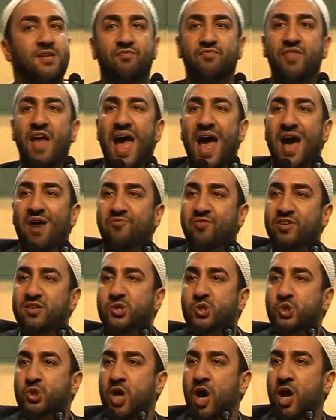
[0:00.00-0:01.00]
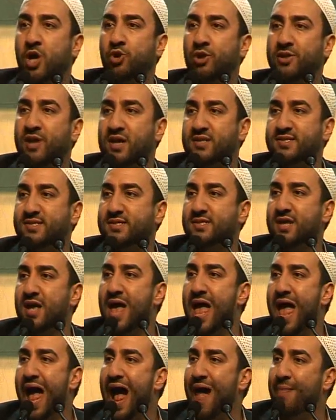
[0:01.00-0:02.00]
if the heavens turn on us
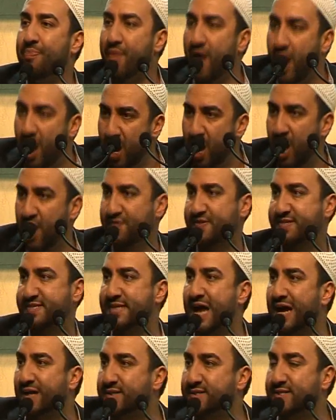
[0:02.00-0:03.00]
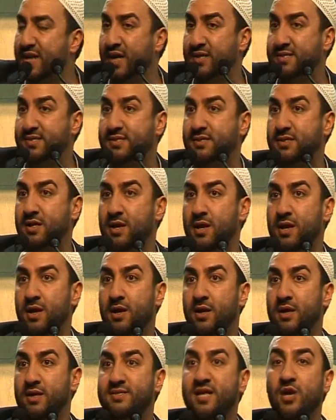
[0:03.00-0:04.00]
and the earth sucks us.
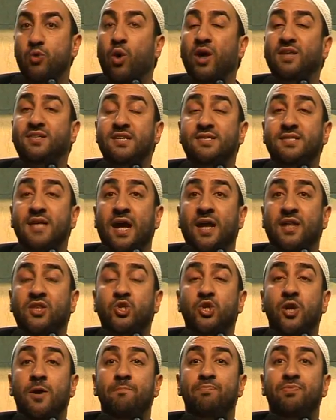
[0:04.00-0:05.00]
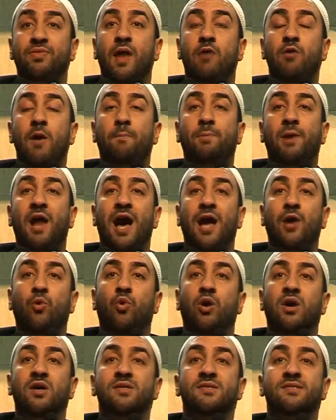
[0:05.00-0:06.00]
I said, what is it? The reply
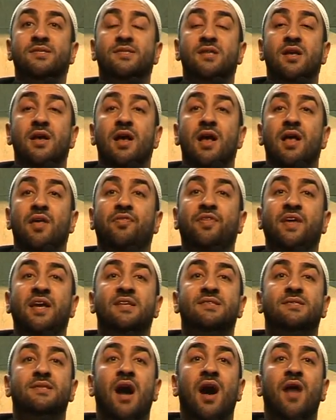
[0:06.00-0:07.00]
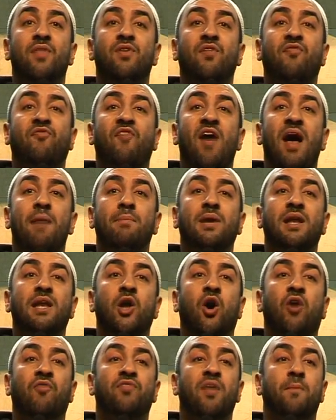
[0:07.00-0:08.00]
was, these are the
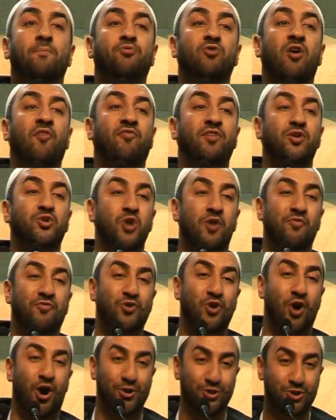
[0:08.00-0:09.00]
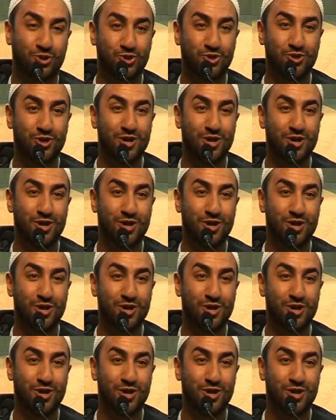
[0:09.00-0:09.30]
family of the Prophet of God.